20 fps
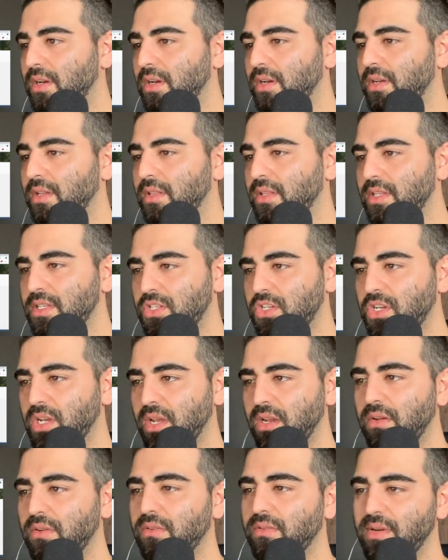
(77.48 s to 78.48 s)
this
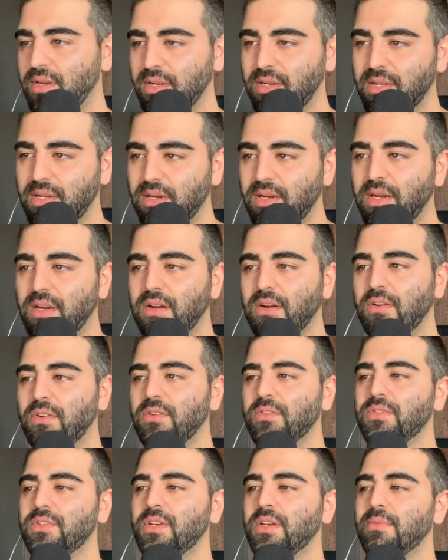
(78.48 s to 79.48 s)
channel right here, Eric
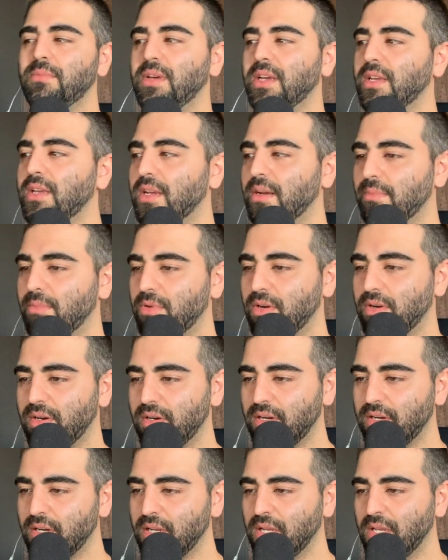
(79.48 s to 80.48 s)
Jose on Making a
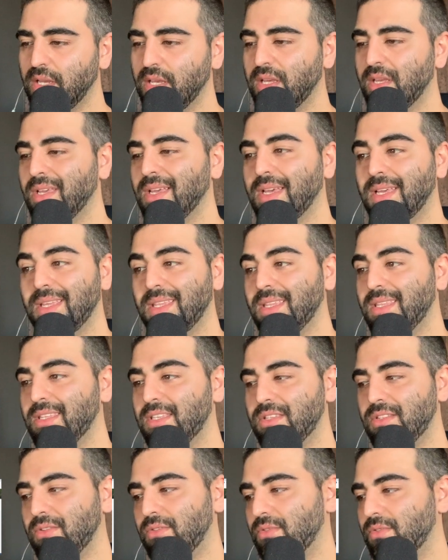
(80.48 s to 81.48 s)
Murder. This
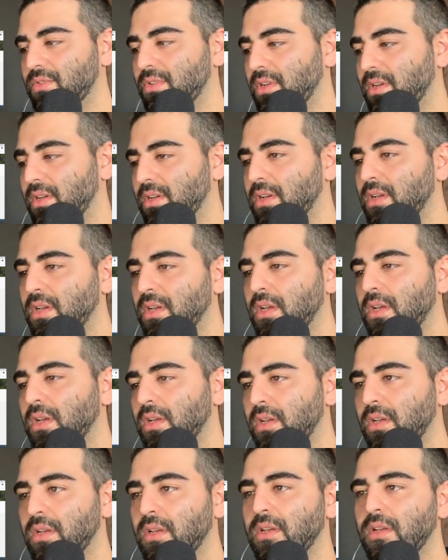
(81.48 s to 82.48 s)
dude's a
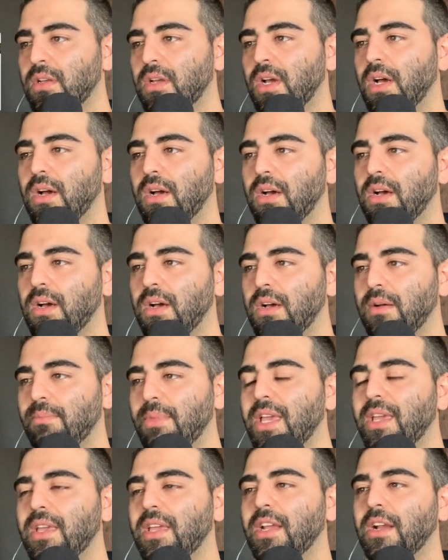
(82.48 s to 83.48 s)

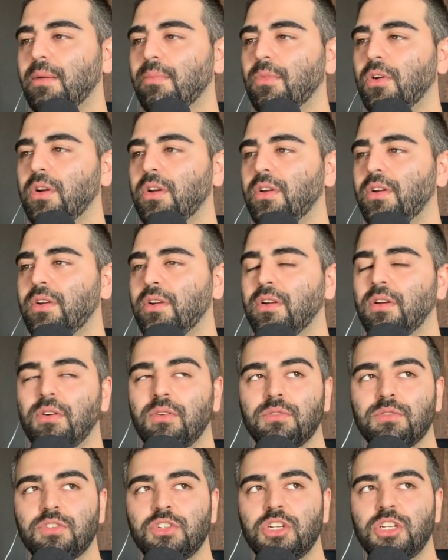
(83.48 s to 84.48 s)
Making a Murder
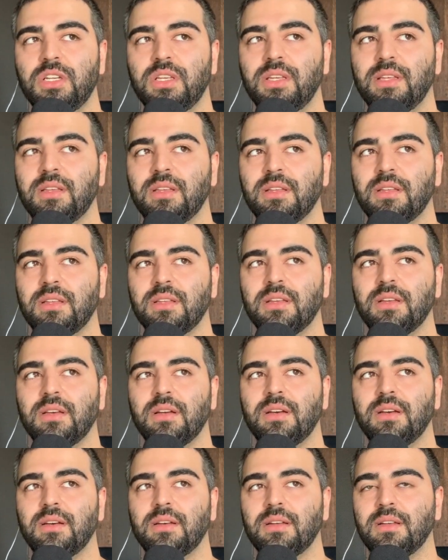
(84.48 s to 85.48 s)
OG.
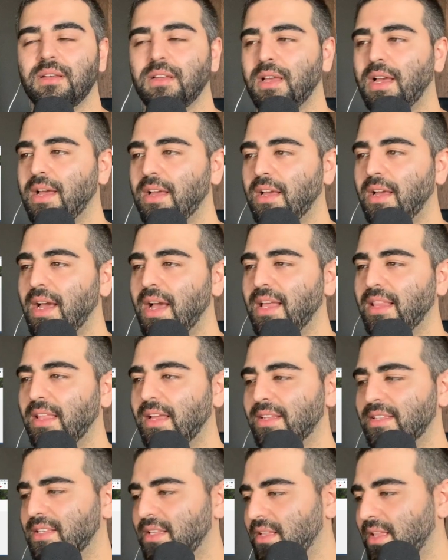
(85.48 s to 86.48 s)
I like
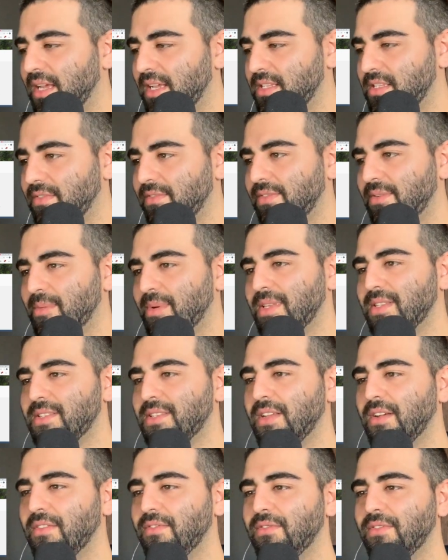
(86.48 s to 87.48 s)
to classify
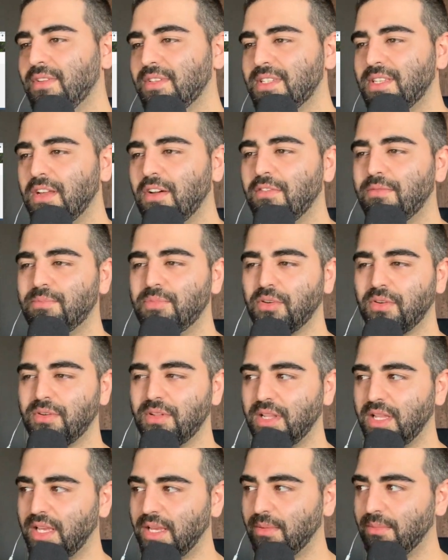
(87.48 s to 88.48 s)
myself a
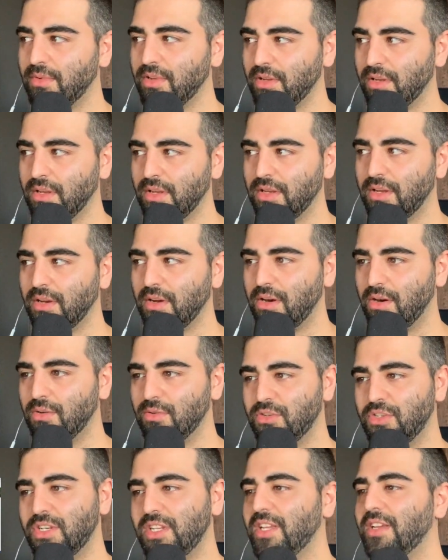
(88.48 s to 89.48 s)
self-proclaimed
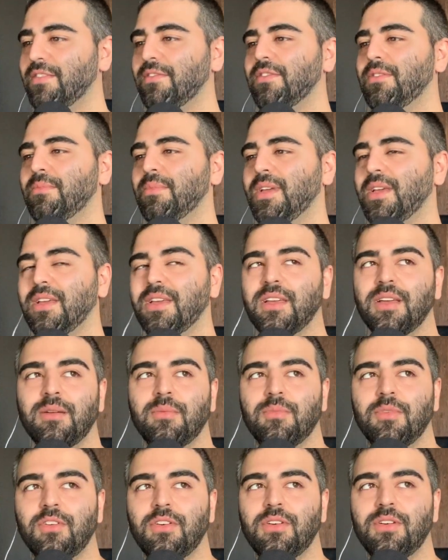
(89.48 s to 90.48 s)
OG of the Making a
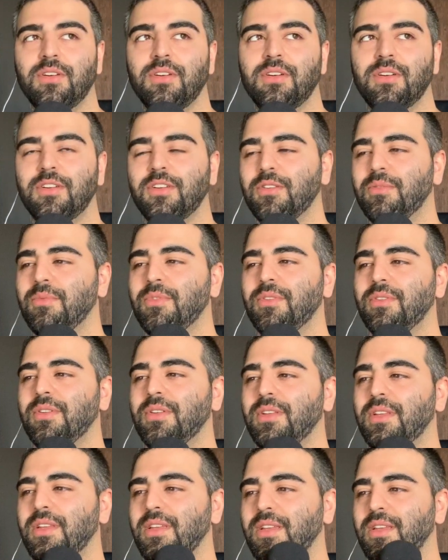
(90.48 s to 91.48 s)
Murder
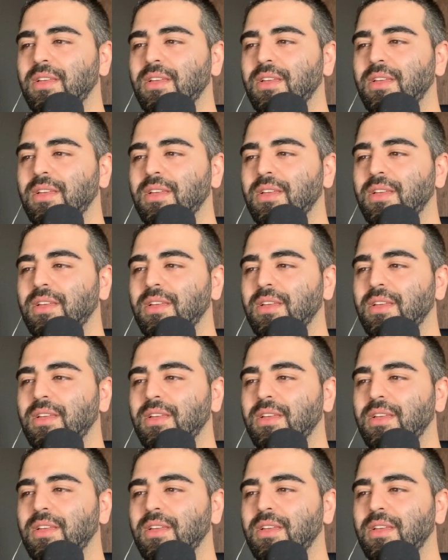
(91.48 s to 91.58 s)
community.